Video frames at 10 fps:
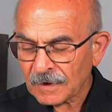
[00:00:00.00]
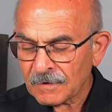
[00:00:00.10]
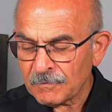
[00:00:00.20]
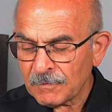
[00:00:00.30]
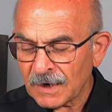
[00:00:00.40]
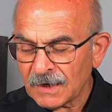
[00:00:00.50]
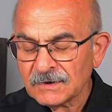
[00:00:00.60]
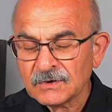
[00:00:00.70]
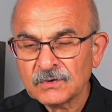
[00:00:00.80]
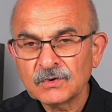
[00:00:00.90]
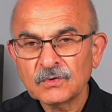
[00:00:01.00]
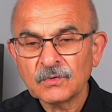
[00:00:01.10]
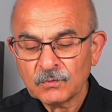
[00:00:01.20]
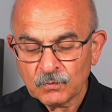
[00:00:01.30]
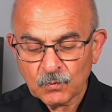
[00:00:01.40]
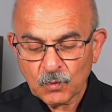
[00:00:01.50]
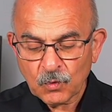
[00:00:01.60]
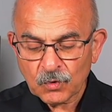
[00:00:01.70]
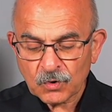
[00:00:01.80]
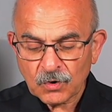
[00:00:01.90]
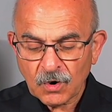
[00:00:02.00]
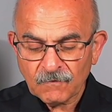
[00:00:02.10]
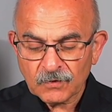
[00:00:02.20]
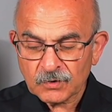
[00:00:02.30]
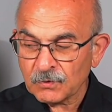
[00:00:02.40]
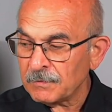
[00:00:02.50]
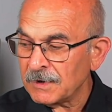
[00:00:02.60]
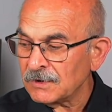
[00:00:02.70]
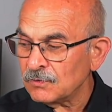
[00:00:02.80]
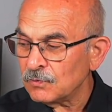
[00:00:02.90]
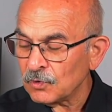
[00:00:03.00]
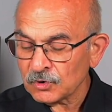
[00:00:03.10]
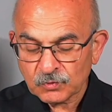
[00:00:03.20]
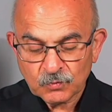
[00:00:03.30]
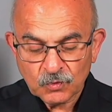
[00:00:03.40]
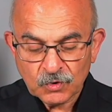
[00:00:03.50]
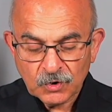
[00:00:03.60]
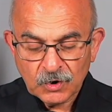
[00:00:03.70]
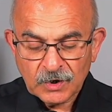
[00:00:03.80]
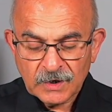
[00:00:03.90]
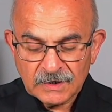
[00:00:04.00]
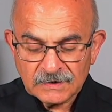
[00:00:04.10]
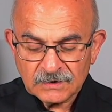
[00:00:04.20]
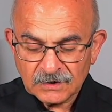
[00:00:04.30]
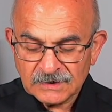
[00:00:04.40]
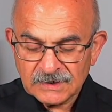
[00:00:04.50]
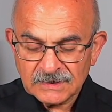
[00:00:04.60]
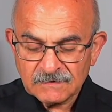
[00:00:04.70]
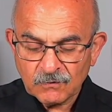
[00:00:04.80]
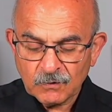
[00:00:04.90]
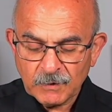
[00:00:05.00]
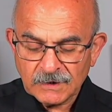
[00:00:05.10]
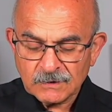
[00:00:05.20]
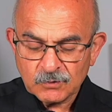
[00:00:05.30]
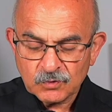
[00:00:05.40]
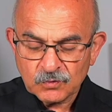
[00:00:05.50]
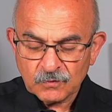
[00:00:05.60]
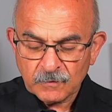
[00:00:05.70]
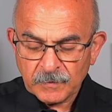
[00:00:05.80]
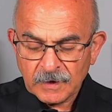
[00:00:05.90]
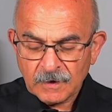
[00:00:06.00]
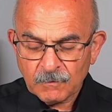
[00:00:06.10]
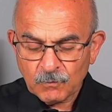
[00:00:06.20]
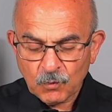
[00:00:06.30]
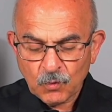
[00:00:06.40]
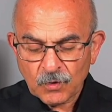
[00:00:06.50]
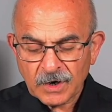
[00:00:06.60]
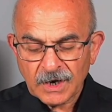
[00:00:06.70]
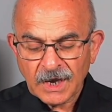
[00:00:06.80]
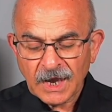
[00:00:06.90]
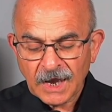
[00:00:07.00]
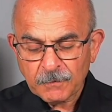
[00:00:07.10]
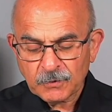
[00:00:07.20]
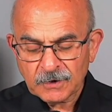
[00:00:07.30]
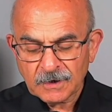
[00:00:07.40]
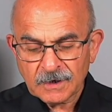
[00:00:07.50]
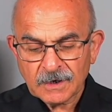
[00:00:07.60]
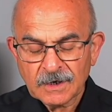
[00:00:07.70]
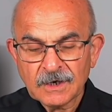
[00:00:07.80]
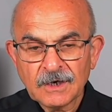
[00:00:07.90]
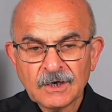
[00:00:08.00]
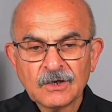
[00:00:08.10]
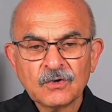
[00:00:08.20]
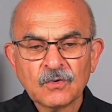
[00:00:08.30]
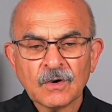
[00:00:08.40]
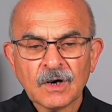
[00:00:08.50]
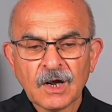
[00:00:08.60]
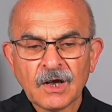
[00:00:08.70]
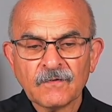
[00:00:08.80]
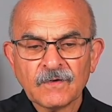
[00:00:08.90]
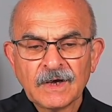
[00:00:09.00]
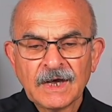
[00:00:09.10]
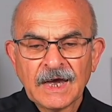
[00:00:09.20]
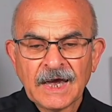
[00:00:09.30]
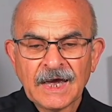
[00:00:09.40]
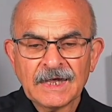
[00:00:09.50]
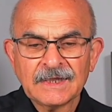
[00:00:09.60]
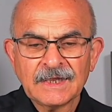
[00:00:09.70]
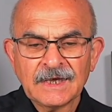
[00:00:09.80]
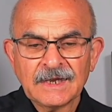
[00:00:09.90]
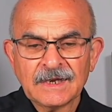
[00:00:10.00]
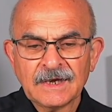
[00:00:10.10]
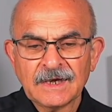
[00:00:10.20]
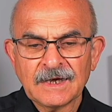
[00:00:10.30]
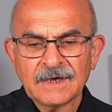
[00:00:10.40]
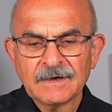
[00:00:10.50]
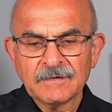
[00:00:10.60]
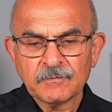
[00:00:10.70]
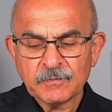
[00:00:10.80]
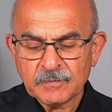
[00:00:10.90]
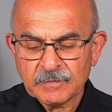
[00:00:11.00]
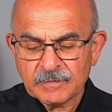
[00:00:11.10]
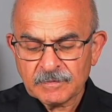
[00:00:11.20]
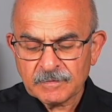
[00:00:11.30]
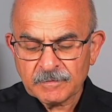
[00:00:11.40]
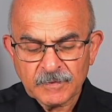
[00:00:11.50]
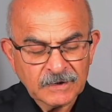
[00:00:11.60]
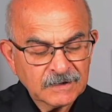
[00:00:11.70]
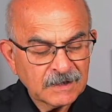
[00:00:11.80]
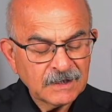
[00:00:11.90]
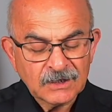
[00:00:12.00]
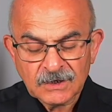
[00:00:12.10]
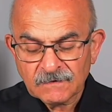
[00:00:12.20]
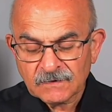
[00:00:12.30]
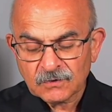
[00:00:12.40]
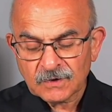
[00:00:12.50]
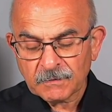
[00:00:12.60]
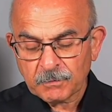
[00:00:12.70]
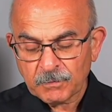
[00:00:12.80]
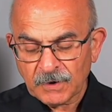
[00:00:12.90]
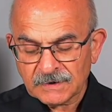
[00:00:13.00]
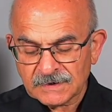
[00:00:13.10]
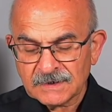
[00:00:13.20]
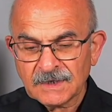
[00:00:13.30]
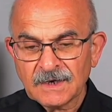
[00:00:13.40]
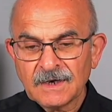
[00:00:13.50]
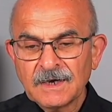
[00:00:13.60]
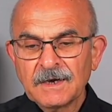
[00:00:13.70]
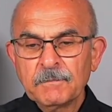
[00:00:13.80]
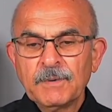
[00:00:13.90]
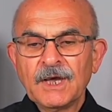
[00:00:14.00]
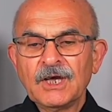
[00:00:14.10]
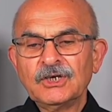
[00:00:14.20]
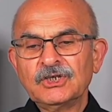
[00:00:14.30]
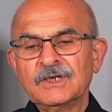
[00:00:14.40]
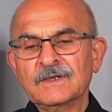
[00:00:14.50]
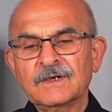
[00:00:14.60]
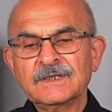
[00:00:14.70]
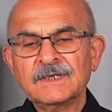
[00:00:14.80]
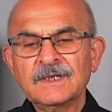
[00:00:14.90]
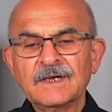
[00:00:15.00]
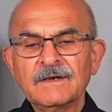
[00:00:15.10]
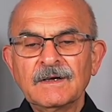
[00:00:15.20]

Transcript: makes you more comfortable, makes you much more successful, makes you more happier in your life, and then because it gives you the, I see the patience, I see the